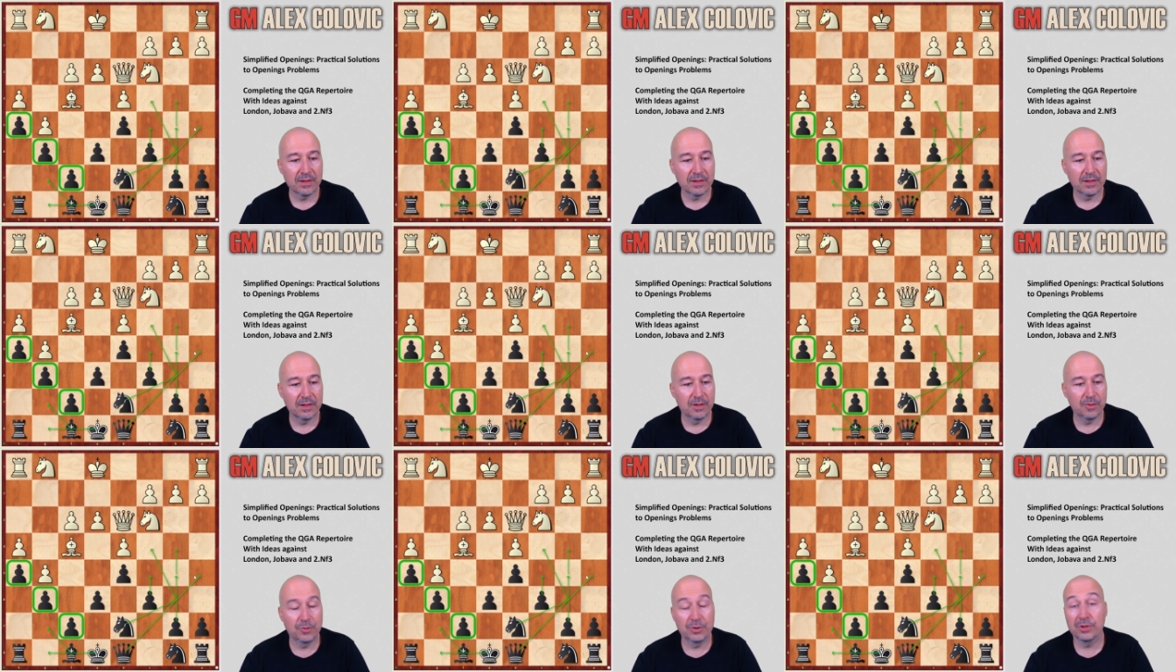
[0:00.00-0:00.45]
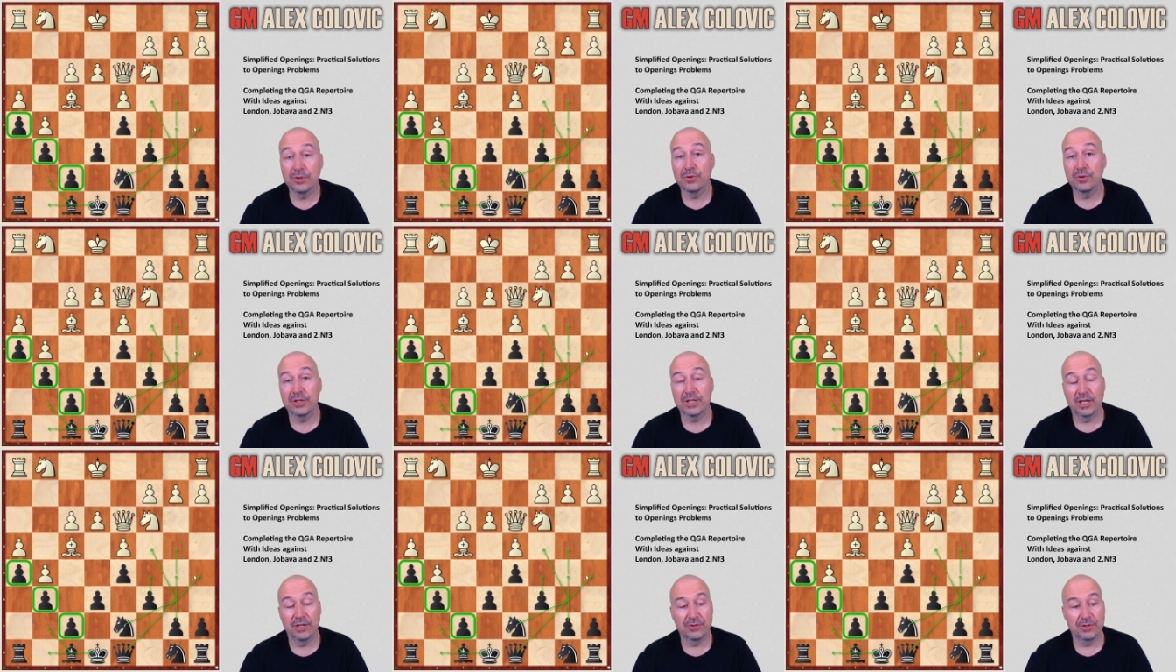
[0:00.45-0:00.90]

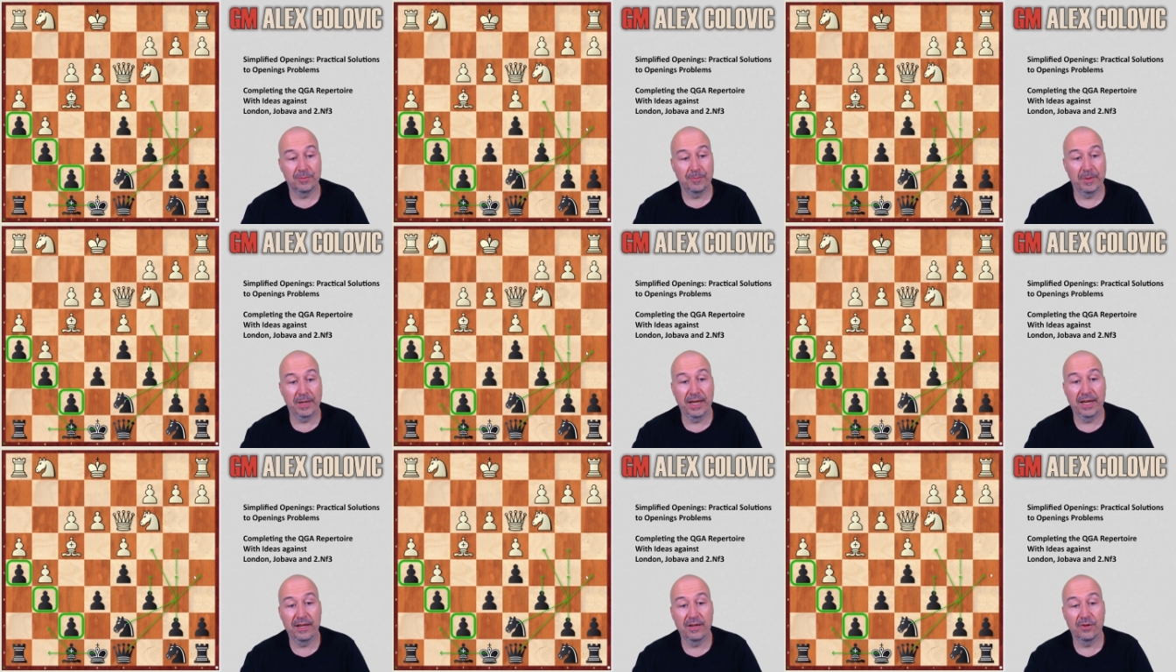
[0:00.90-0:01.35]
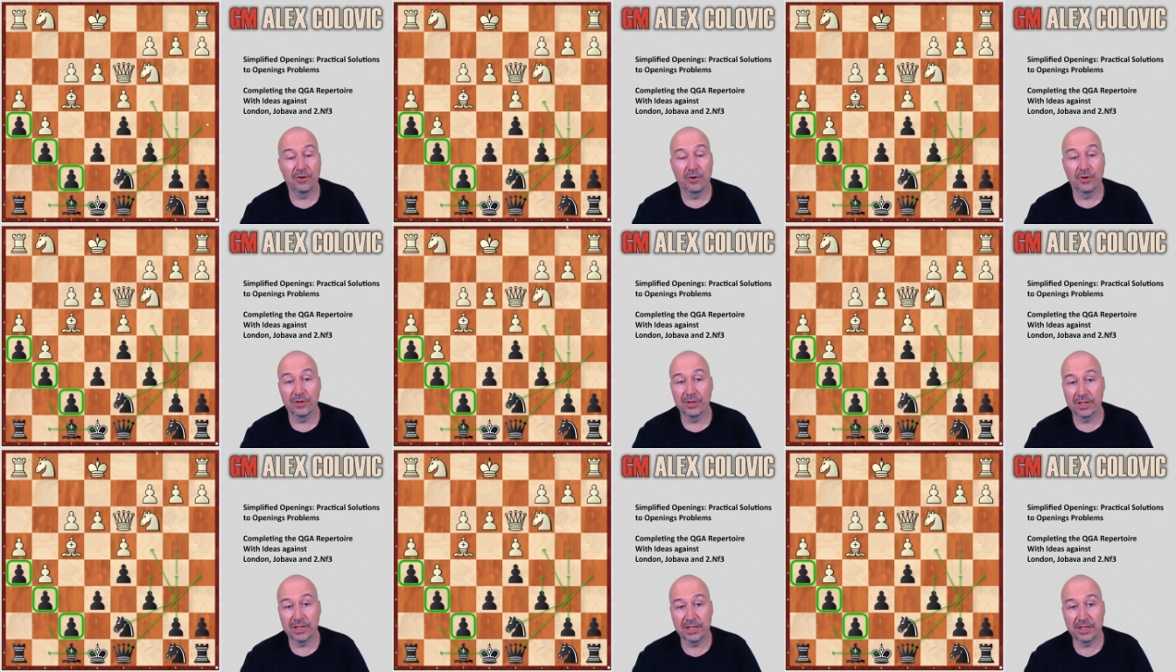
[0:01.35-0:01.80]
good counterplay
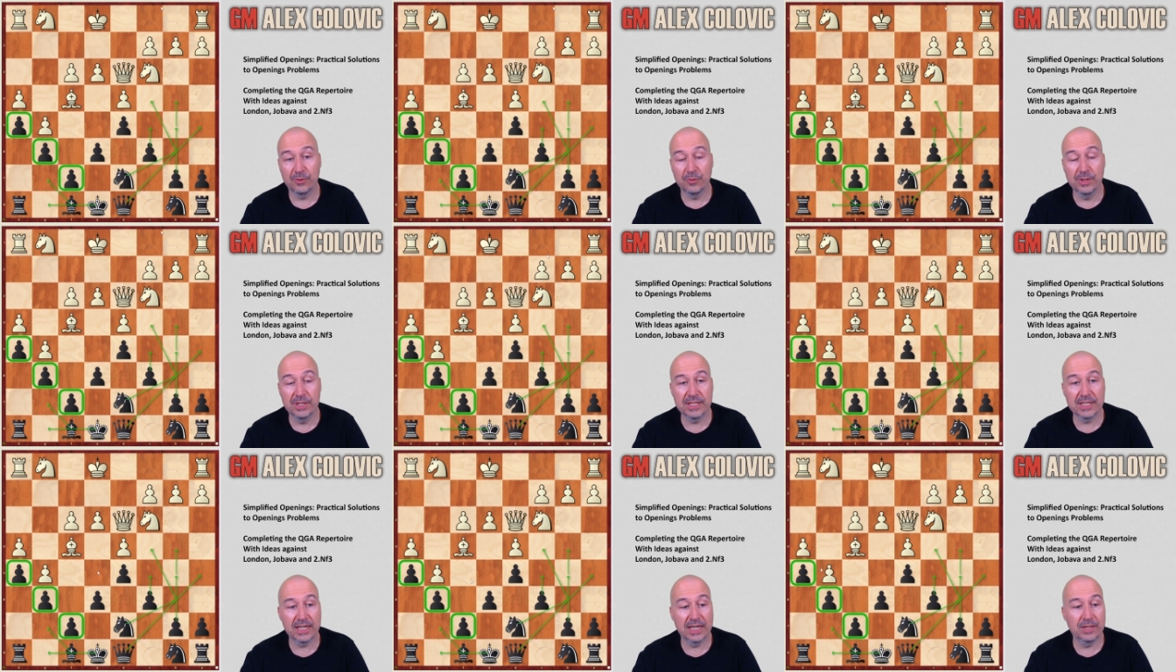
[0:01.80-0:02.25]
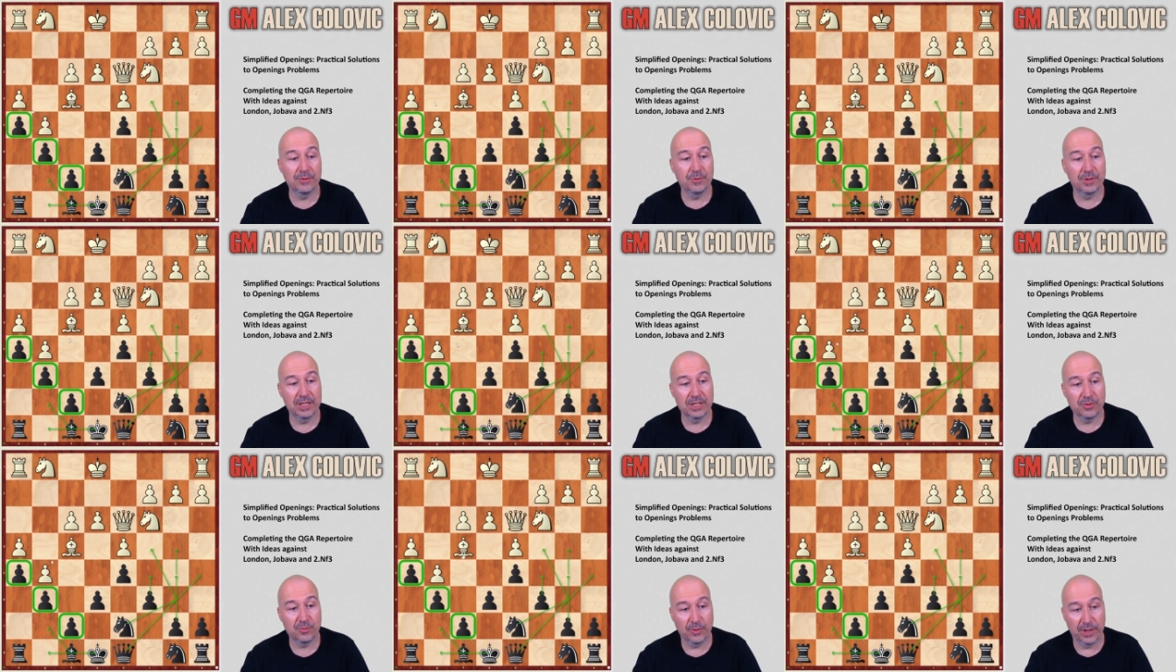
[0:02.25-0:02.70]
on the queen side,
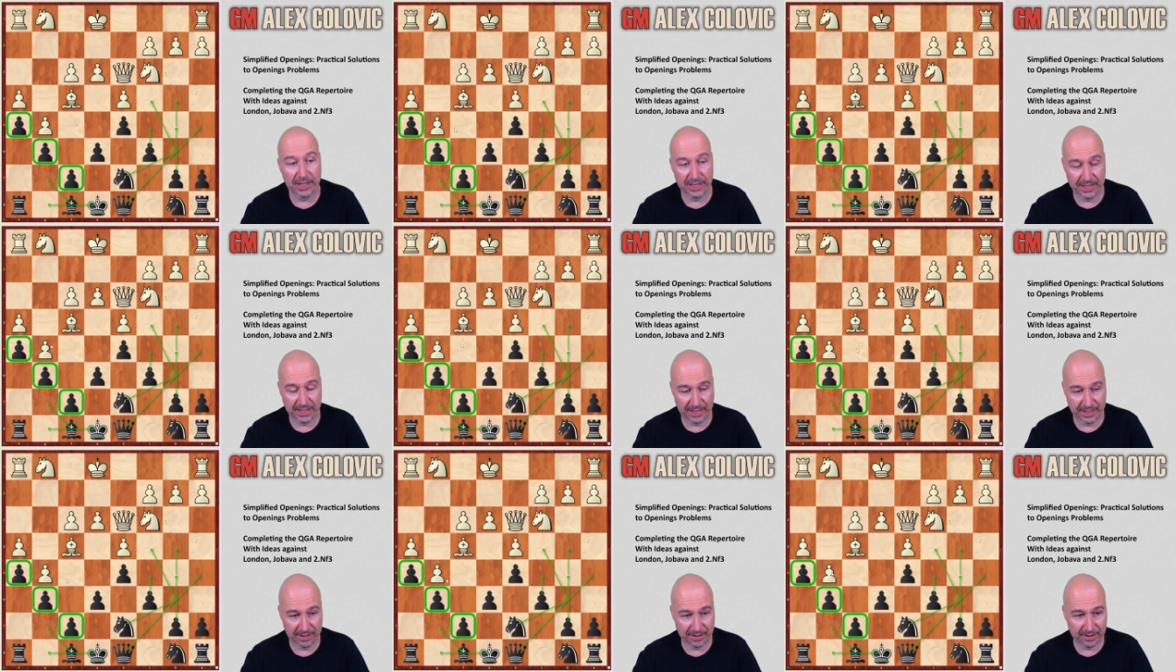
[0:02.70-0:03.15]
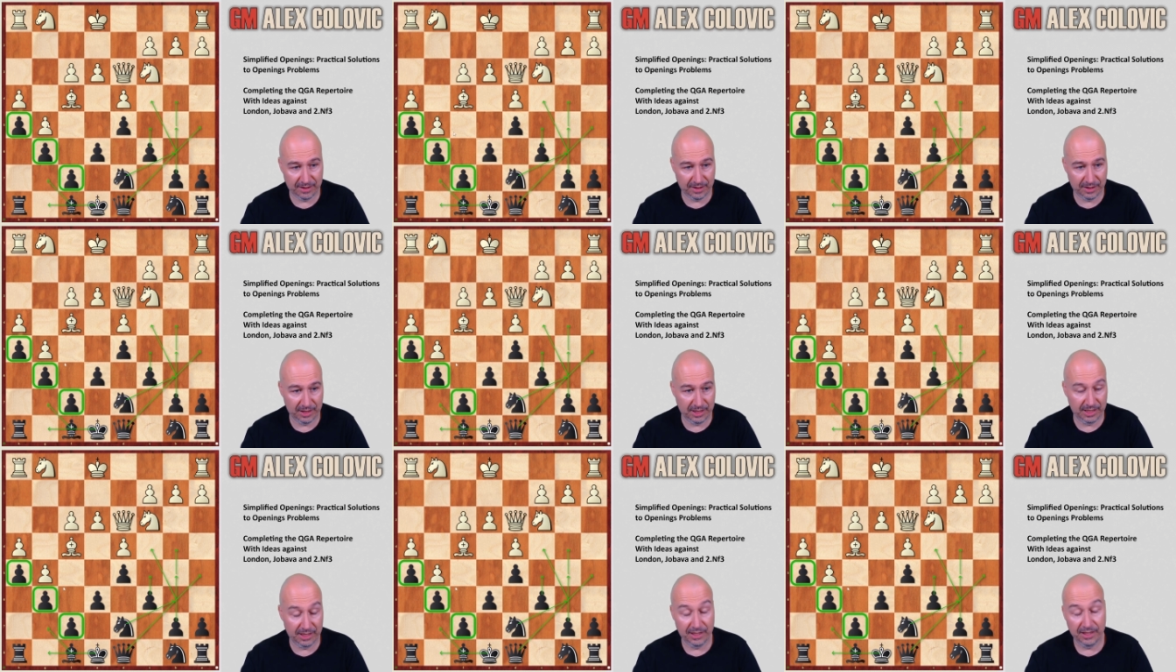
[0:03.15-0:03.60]
whereas white can
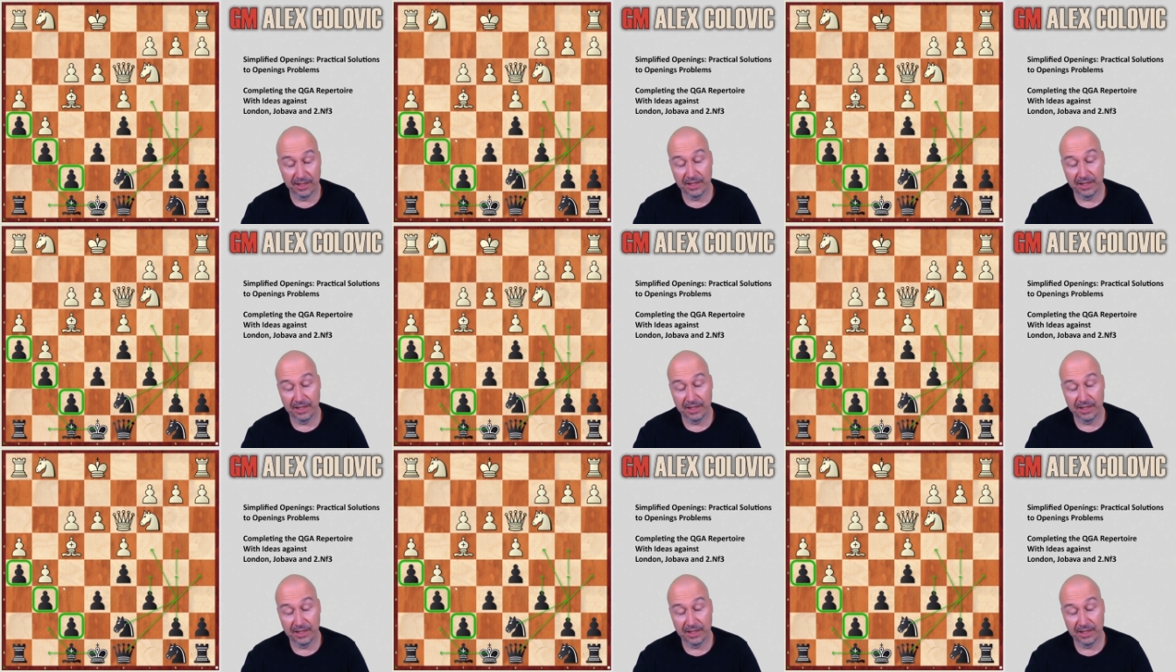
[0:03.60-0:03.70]
hardly